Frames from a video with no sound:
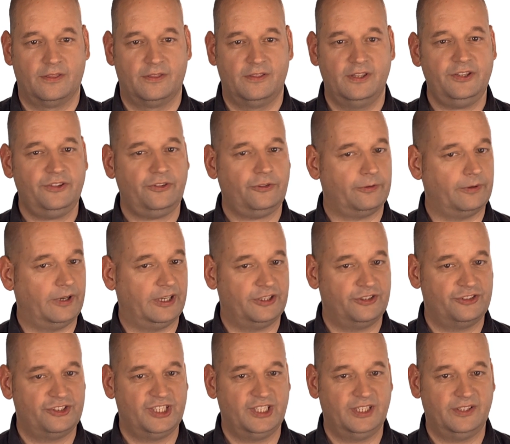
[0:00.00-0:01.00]
This
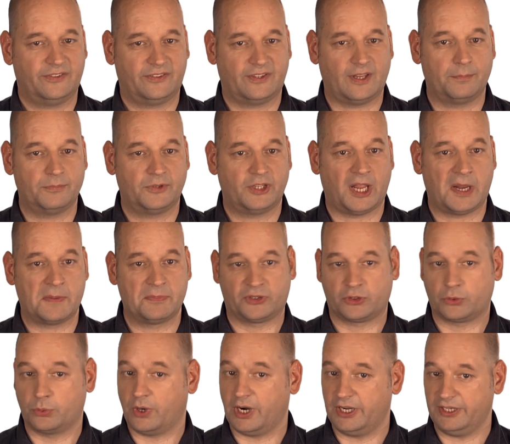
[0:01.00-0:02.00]
strategy is sometimes
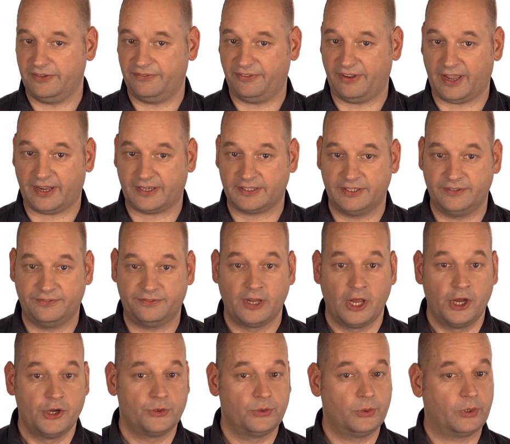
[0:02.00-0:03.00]
quite effective
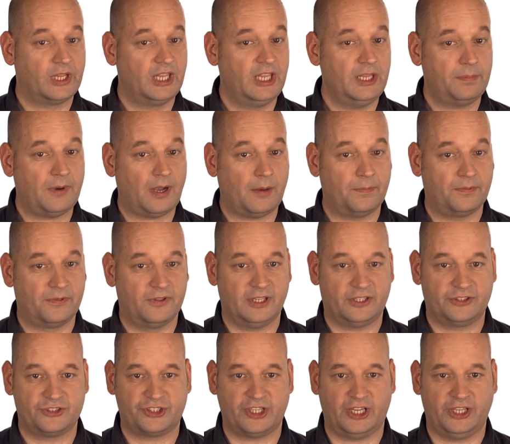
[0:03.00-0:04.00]
to keep up the
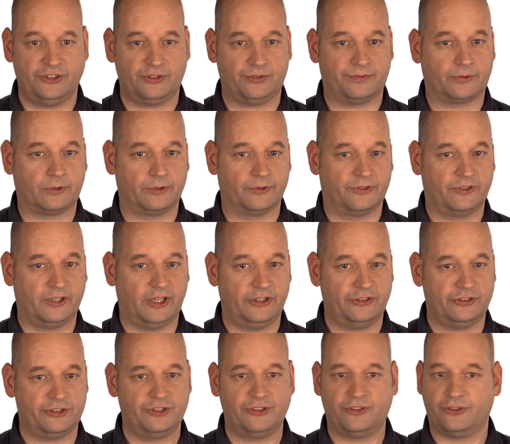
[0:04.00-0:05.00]
exchange of
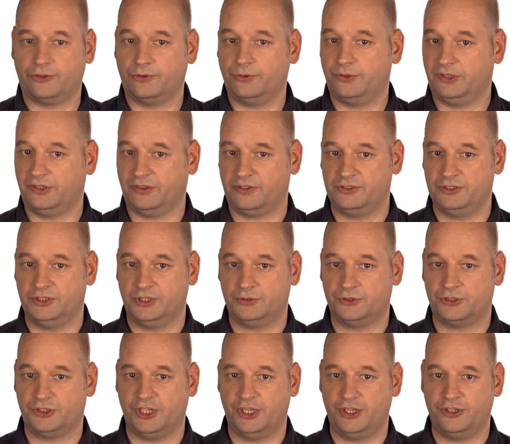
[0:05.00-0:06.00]
concessions during the
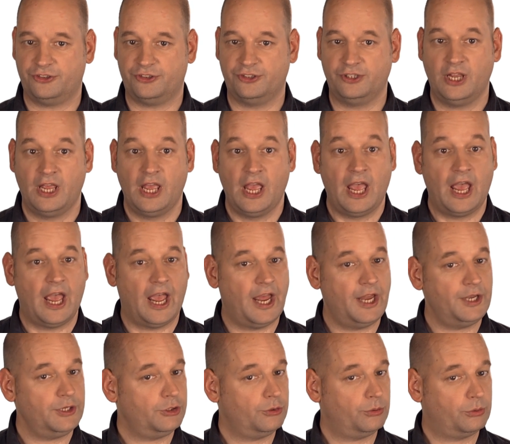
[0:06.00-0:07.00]
negotiation
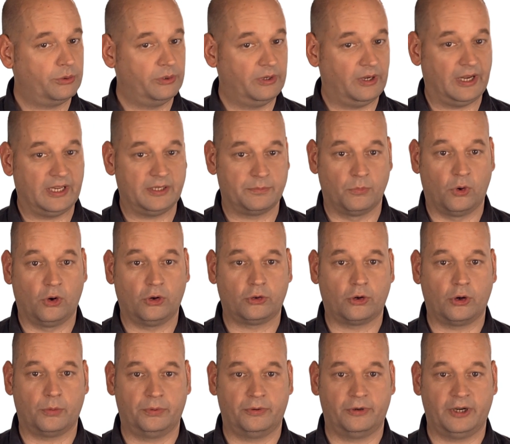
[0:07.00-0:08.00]
and to create more
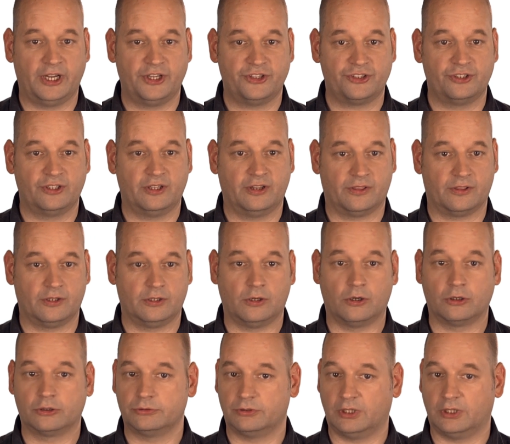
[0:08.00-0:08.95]
cooperation in the long